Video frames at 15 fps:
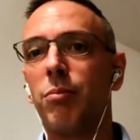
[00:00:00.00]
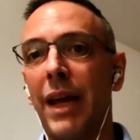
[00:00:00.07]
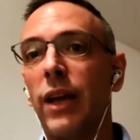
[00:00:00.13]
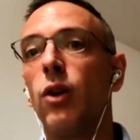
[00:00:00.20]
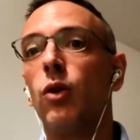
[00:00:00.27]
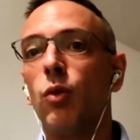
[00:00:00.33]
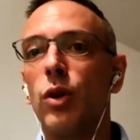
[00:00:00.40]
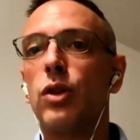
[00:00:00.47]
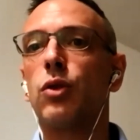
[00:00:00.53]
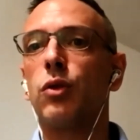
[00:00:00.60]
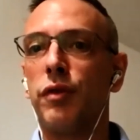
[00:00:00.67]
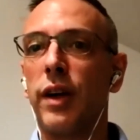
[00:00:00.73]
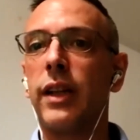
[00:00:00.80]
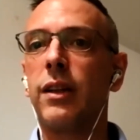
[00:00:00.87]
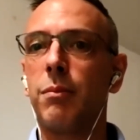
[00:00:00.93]
My goal was
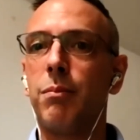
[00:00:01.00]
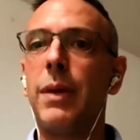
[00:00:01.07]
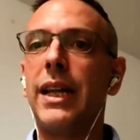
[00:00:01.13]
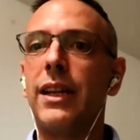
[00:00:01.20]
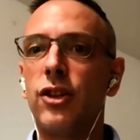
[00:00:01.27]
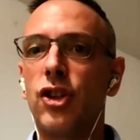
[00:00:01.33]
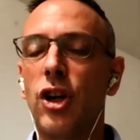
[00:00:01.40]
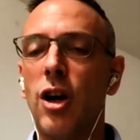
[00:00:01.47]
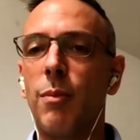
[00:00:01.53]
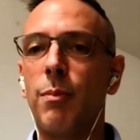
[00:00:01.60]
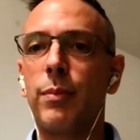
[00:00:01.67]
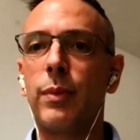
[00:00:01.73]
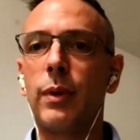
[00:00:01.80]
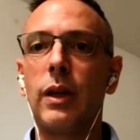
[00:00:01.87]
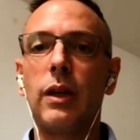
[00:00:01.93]
to find a better job
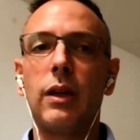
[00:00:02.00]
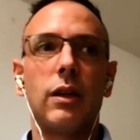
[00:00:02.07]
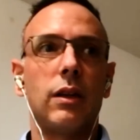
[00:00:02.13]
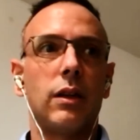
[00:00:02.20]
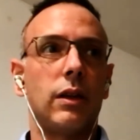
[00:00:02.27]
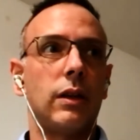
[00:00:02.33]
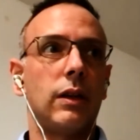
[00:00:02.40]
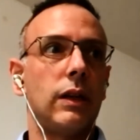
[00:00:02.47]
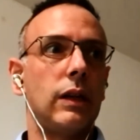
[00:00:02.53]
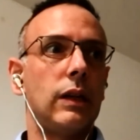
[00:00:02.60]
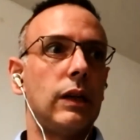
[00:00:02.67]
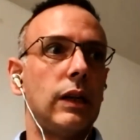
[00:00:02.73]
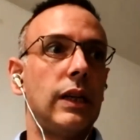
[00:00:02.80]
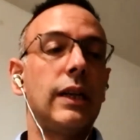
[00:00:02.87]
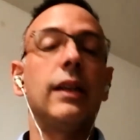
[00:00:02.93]

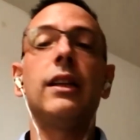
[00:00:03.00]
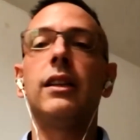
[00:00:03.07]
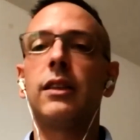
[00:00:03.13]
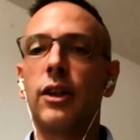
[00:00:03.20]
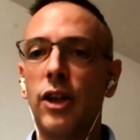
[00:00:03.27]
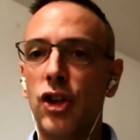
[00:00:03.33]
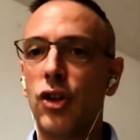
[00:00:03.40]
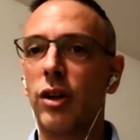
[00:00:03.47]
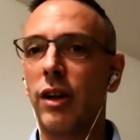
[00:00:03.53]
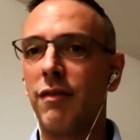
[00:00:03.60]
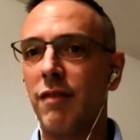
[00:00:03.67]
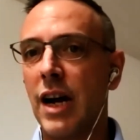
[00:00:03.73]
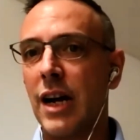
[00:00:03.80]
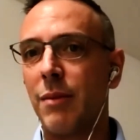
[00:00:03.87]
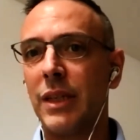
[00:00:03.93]
in an international
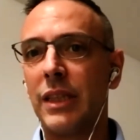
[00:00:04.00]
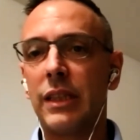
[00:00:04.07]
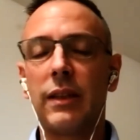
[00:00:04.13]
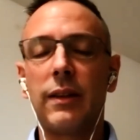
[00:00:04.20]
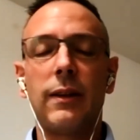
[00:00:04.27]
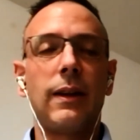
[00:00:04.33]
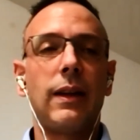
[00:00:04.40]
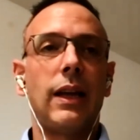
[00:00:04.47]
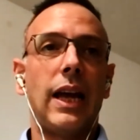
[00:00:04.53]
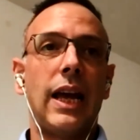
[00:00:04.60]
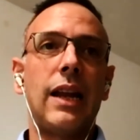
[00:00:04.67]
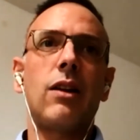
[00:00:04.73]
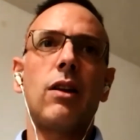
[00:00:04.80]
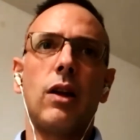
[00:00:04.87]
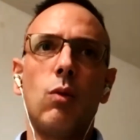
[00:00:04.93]
environment,
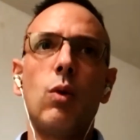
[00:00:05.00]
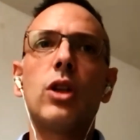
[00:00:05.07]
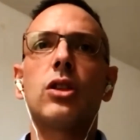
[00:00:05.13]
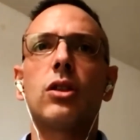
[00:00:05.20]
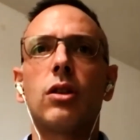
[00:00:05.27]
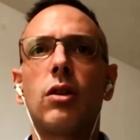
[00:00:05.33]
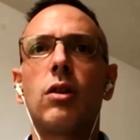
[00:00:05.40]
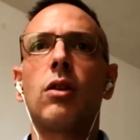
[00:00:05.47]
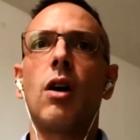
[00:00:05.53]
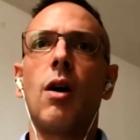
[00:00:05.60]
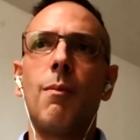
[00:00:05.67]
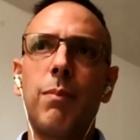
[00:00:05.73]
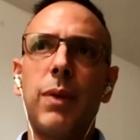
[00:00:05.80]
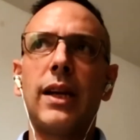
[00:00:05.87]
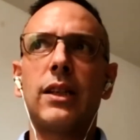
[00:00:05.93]
and it was
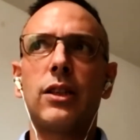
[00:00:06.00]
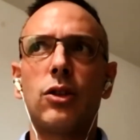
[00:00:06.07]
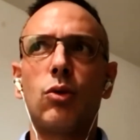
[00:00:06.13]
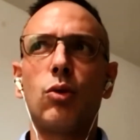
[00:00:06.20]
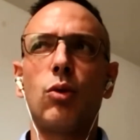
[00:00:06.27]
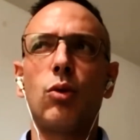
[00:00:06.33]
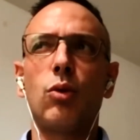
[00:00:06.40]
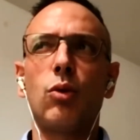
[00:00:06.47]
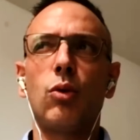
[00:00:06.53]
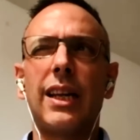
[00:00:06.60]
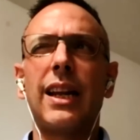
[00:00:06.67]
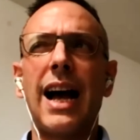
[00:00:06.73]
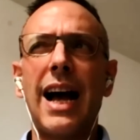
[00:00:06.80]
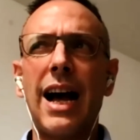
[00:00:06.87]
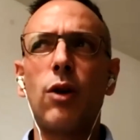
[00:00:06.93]
complex to
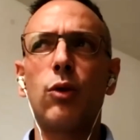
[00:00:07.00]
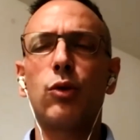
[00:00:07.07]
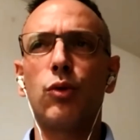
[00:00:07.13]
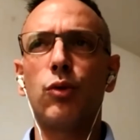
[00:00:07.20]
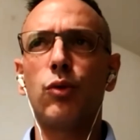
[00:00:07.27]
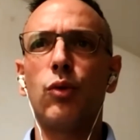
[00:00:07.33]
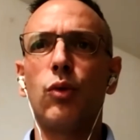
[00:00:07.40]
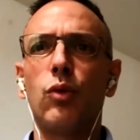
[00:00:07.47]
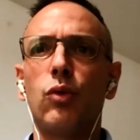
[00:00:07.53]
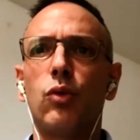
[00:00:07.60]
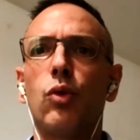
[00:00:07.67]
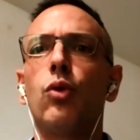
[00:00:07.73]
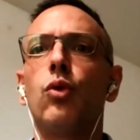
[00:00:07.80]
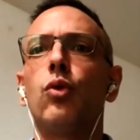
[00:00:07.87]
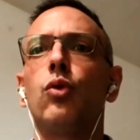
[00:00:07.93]
understand how to
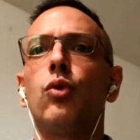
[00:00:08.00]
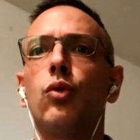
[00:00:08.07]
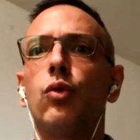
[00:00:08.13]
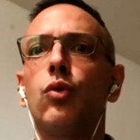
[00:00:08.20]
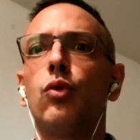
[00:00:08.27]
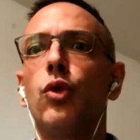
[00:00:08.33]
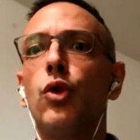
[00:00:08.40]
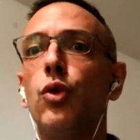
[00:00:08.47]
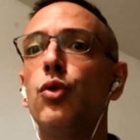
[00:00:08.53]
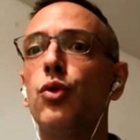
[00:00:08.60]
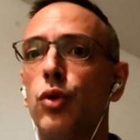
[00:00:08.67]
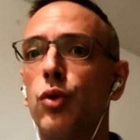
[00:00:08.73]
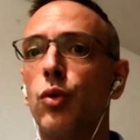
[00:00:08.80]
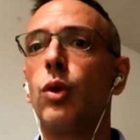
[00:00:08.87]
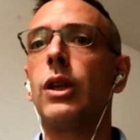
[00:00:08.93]

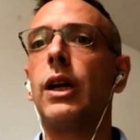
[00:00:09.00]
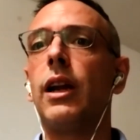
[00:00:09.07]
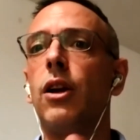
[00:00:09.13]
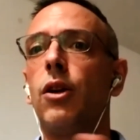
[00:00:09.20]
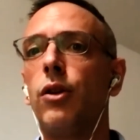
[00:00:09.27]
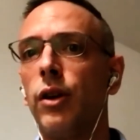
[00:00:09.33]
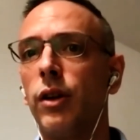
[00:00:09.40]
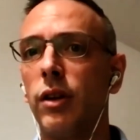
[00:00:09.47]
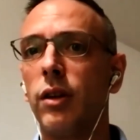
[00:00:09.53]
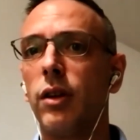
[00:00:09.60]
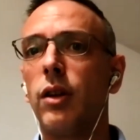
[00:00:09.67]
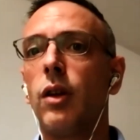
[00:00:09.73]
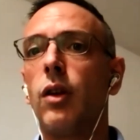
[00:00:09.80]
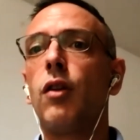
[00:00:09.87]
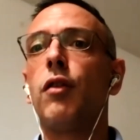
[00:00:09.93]
use what I learned
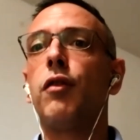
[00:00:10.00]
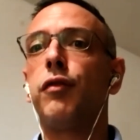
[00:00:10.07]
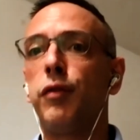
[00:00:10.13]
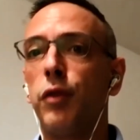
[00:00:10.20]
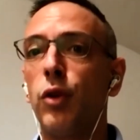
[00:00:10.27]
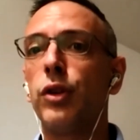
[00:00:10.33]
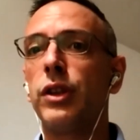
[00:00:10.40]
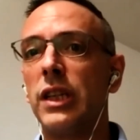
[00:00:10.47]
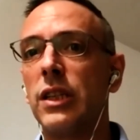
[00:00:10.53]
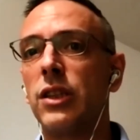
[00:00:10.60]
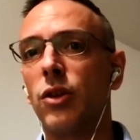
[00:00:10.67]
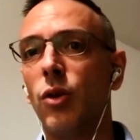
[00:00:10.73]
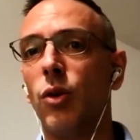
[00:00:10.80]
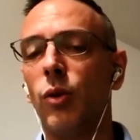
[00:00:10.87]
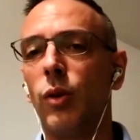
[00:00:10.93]
for
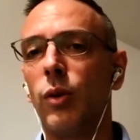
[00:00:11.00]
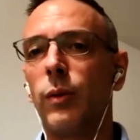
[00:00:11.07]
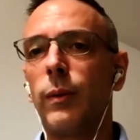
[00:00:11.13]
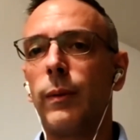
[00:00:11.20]
this goal.